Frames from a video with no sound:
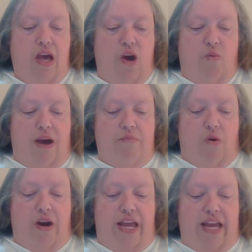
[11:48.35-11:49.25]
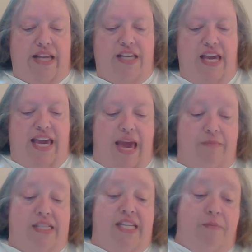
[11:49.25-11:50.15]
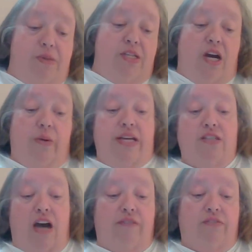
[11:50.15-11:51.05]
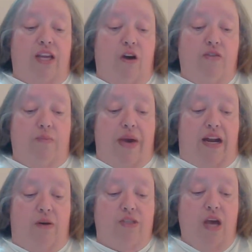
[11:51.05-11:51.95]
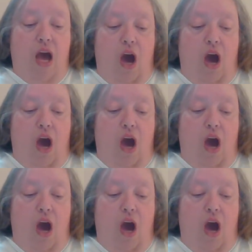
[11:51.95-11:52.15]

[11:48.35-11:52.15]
One morning, as he came tiptoeing softly over the meadows,